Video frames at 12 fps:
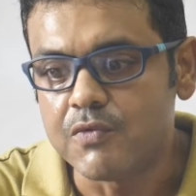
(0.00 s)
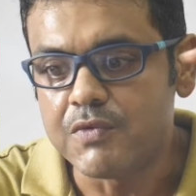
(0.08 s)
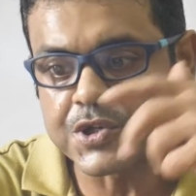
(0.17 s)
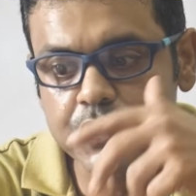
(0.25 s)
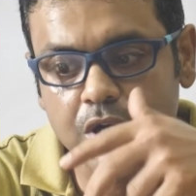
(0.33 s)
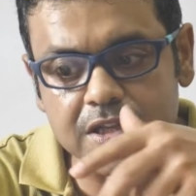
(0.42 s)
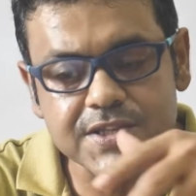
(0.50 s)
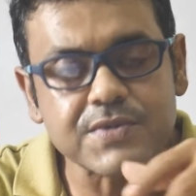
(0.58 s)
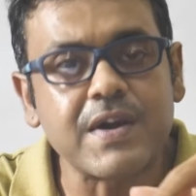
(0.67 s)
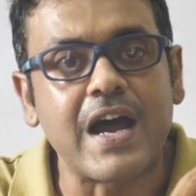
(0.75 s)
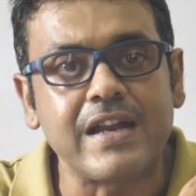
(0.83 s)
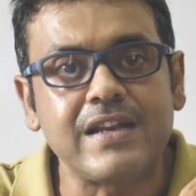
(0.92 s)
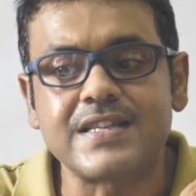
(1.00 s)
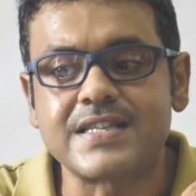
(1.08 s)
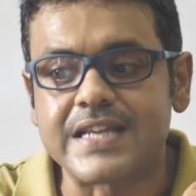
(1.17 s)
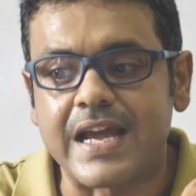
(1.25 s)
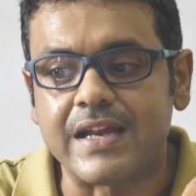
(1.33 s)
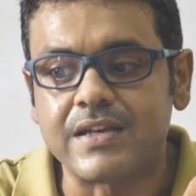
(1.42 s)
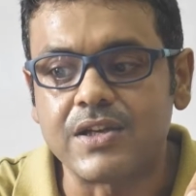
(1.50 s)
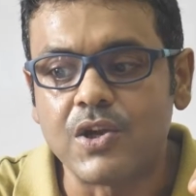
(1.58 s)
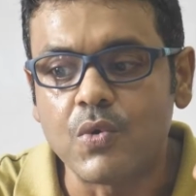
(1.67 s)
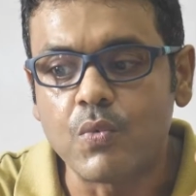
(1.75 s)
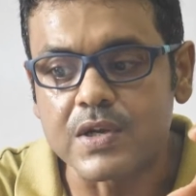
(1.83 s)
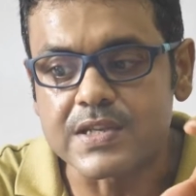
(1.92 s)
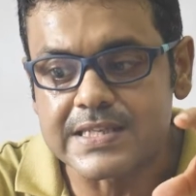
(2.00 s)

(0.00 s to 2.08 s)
We should also understand what